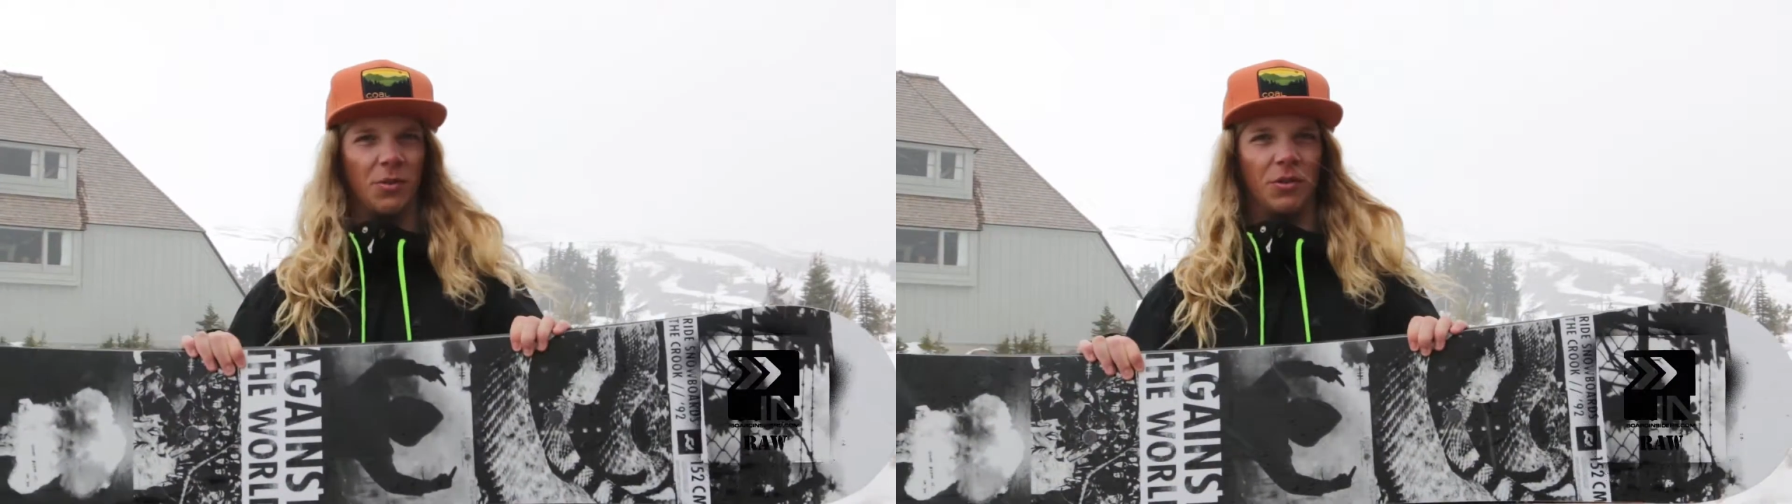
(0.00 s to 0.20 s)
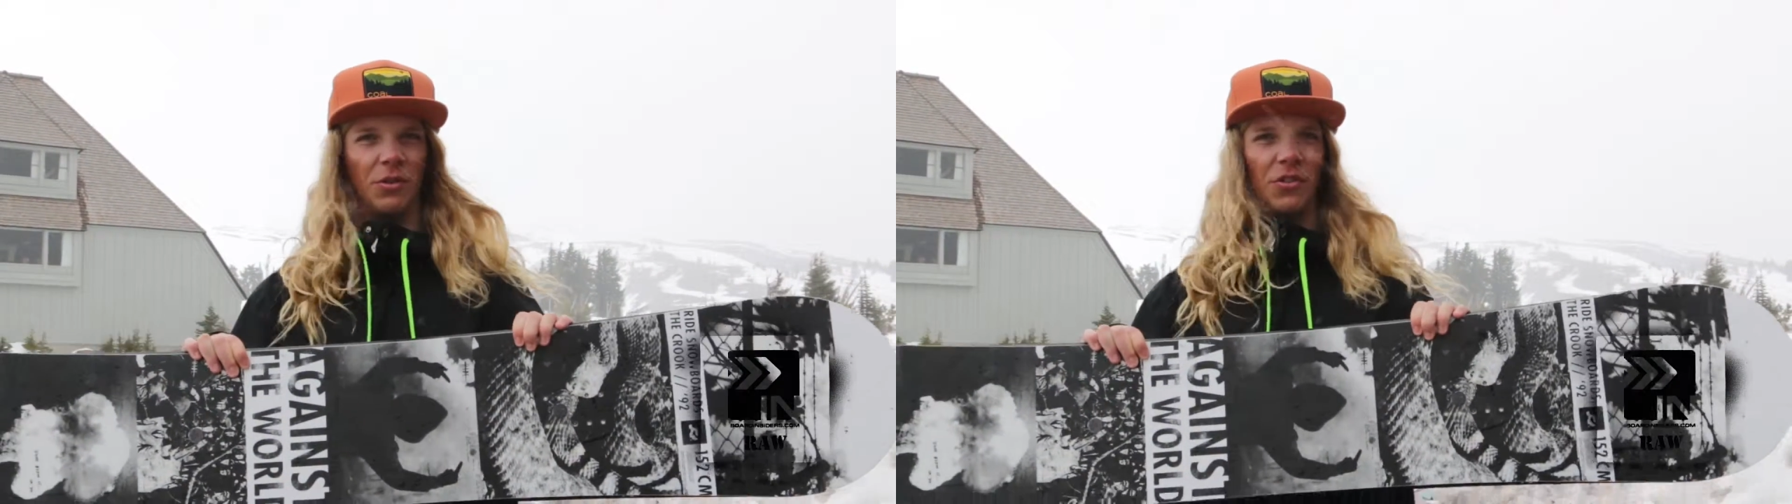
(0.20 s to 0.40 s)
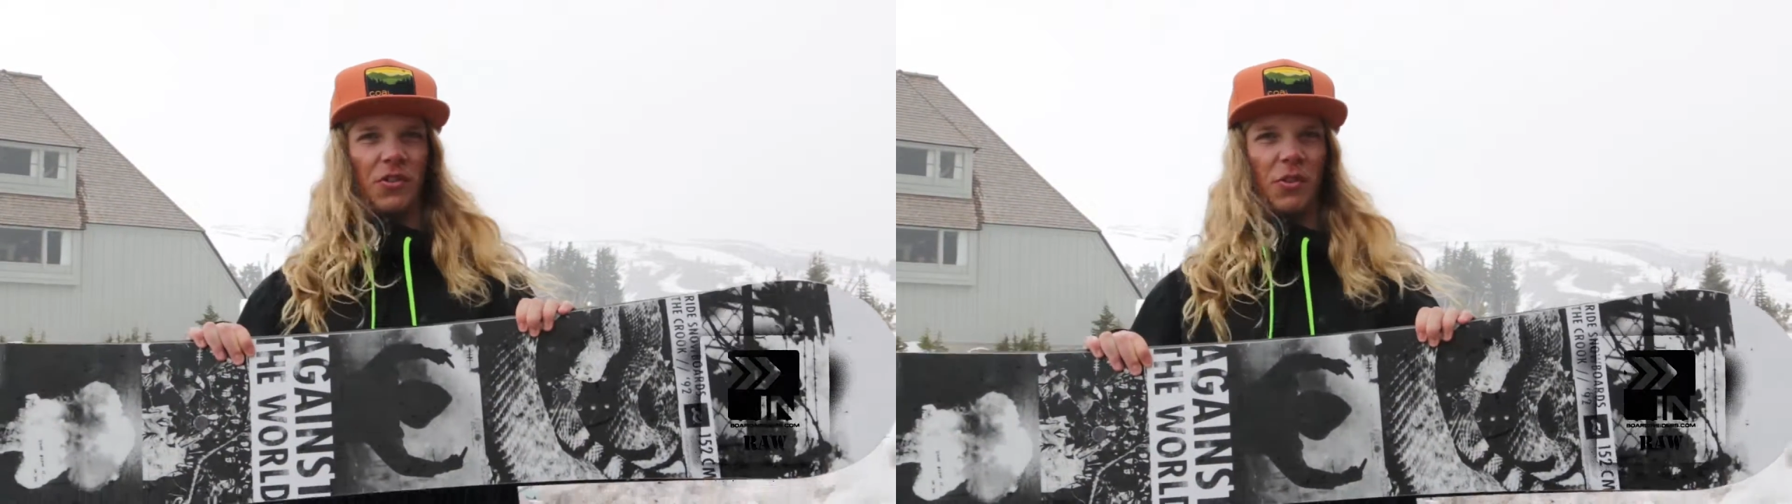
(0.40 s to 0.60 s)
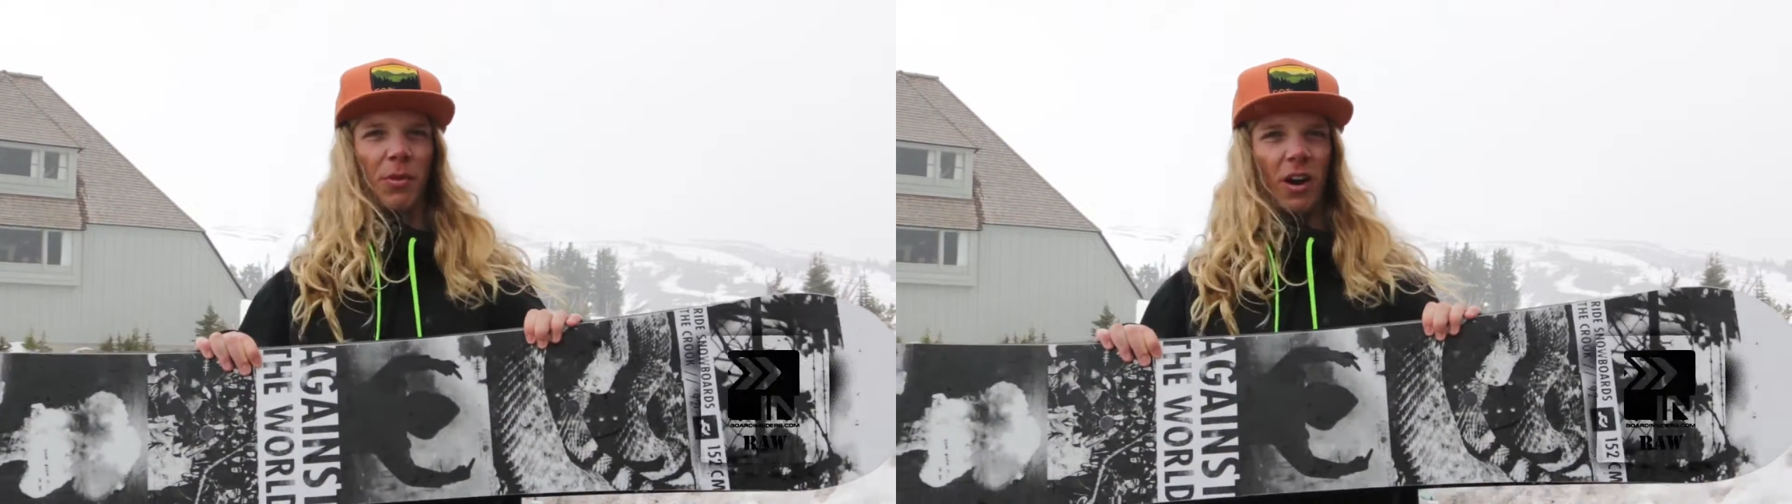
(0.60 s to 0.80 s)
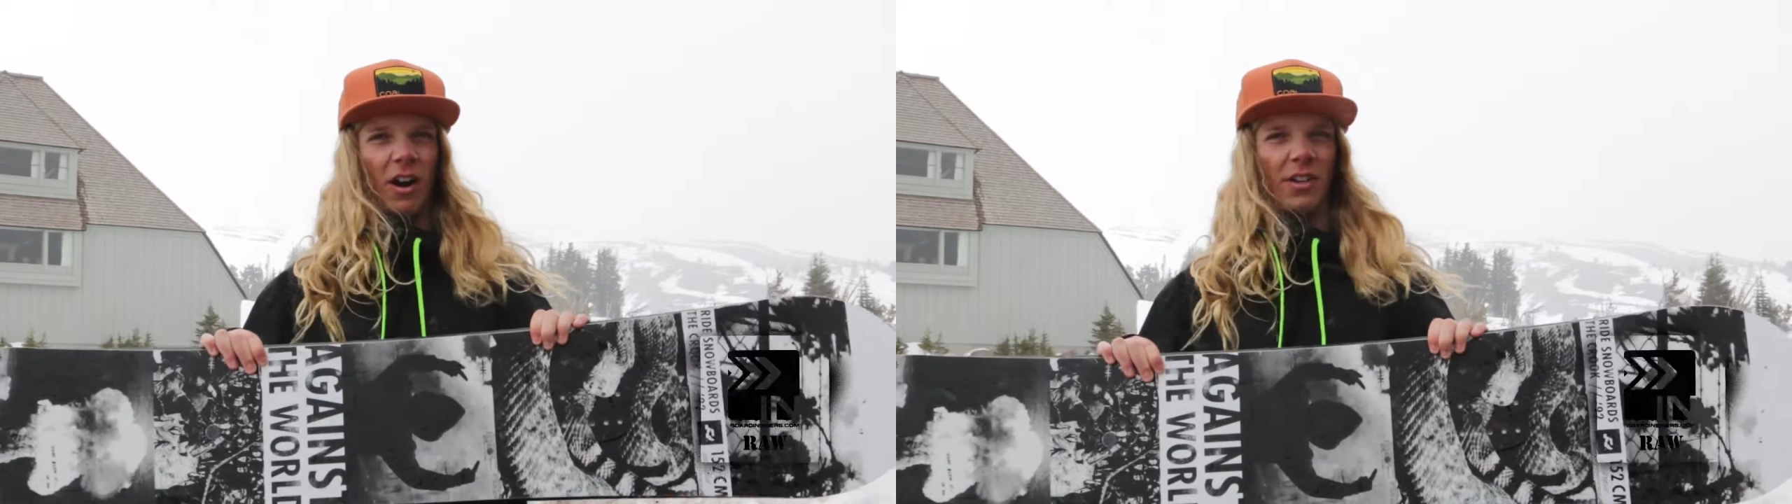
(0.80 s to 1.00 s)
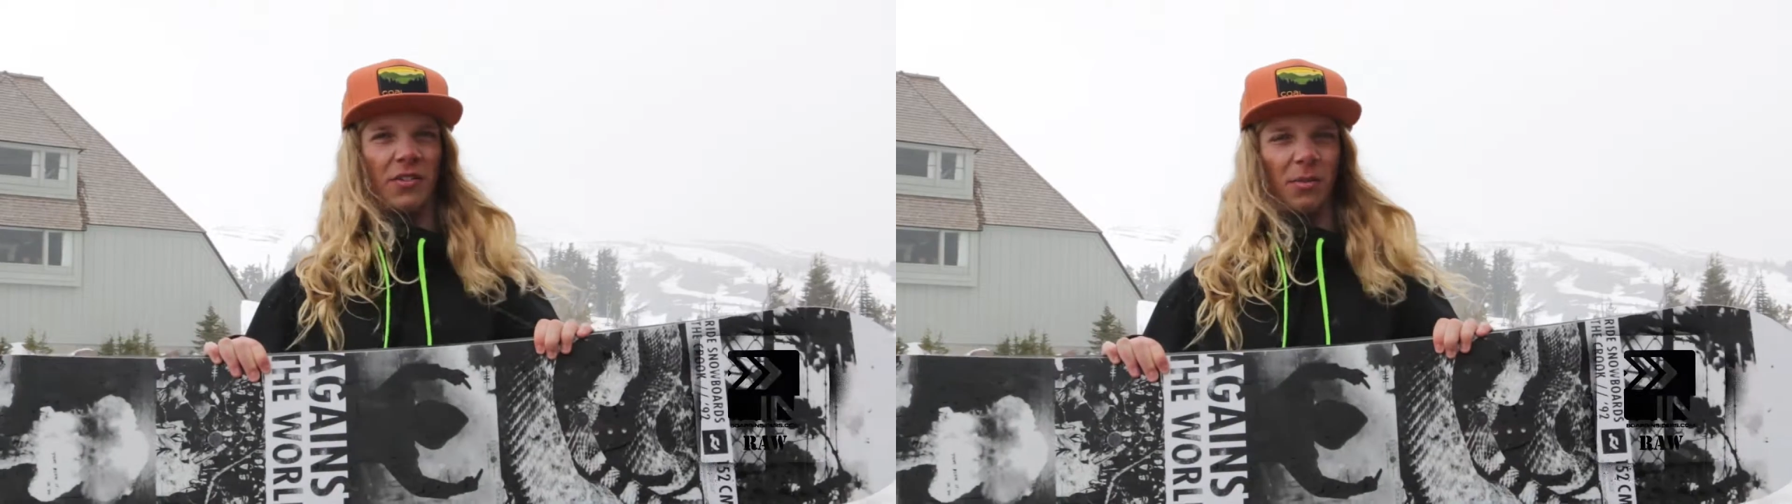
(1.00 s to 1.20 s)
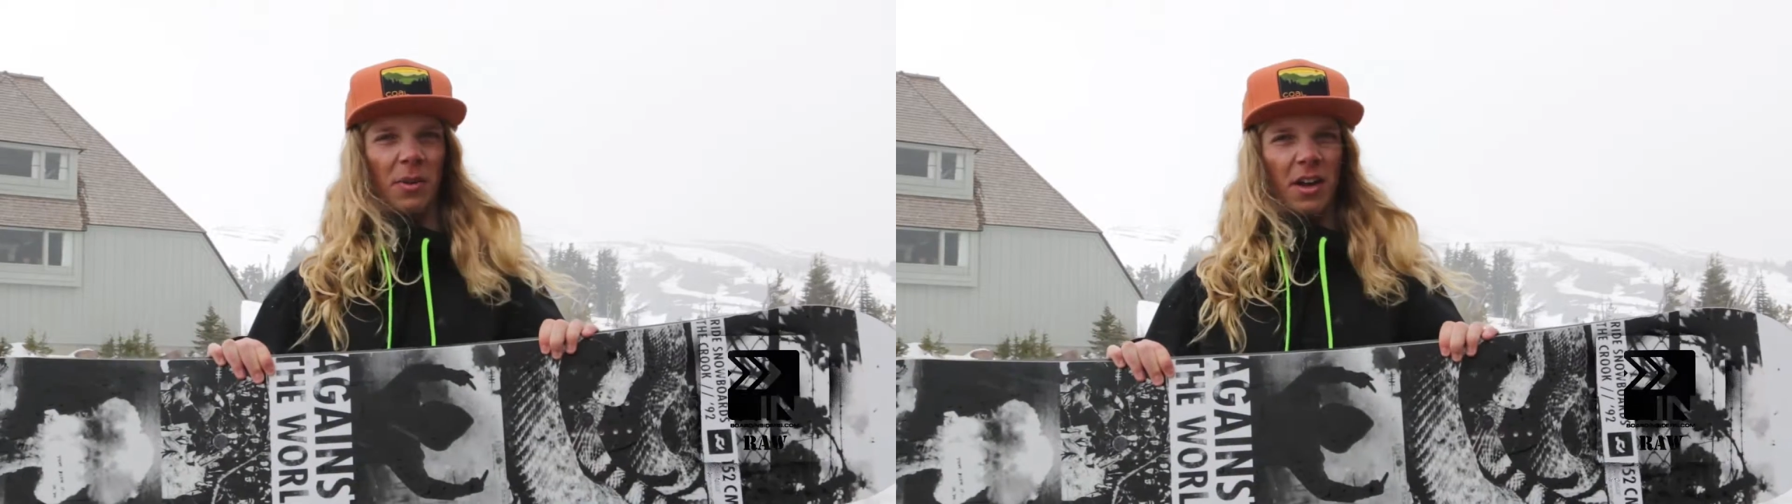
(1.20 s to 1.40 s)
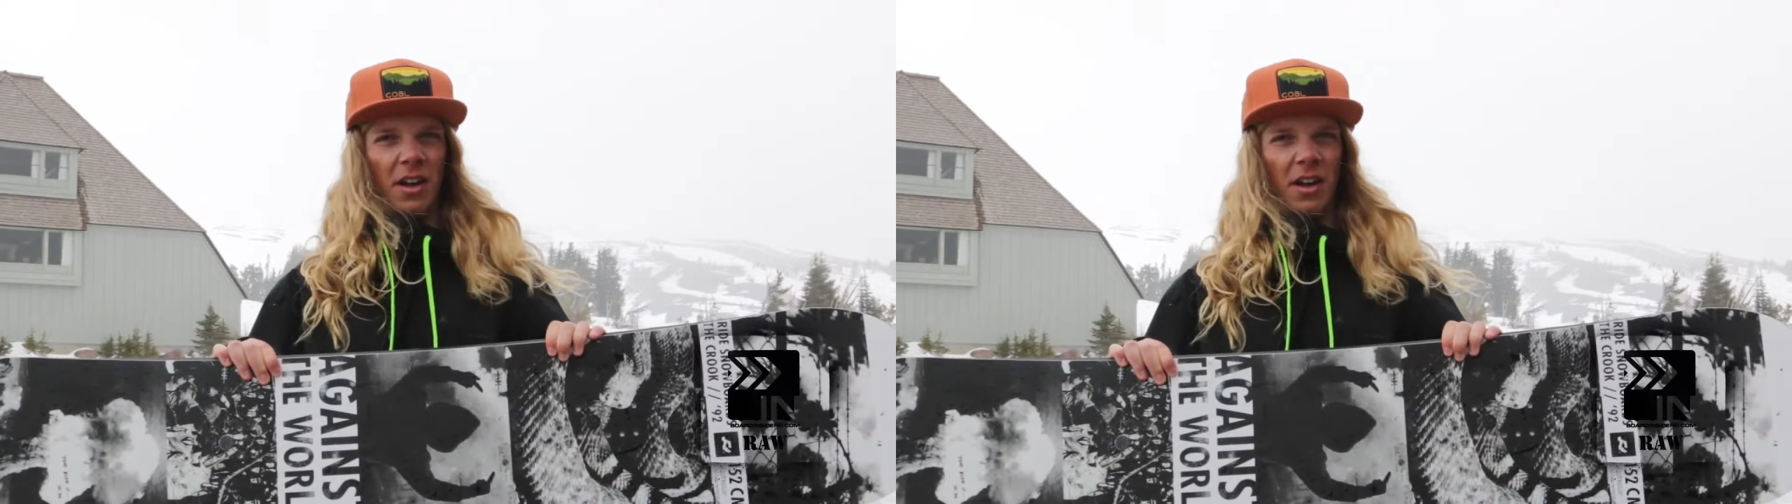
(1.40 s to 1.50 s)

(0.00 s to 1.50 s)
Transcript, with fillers: which was super awesome.